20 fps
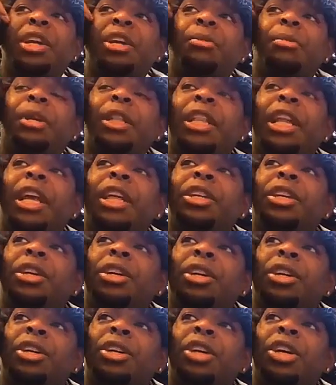here, I'm going
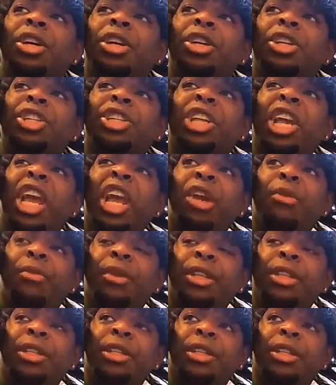to let
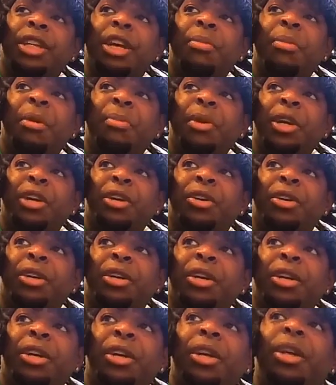Sharon come up here.
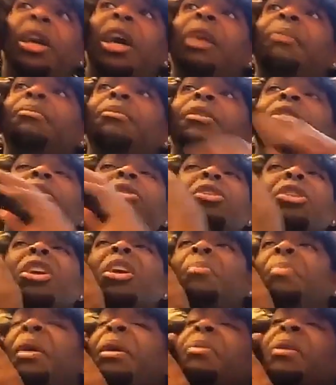Look,
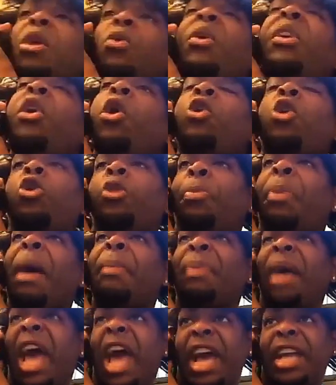come pick me up. We going to go to
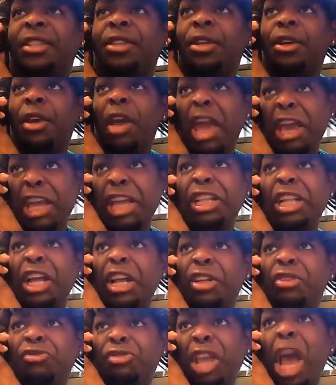Popeye's and get
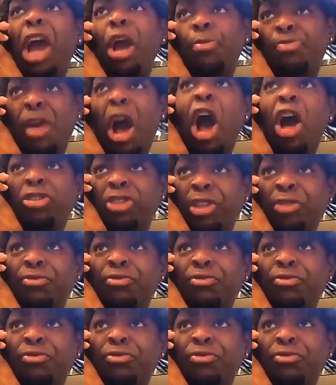that tackle box.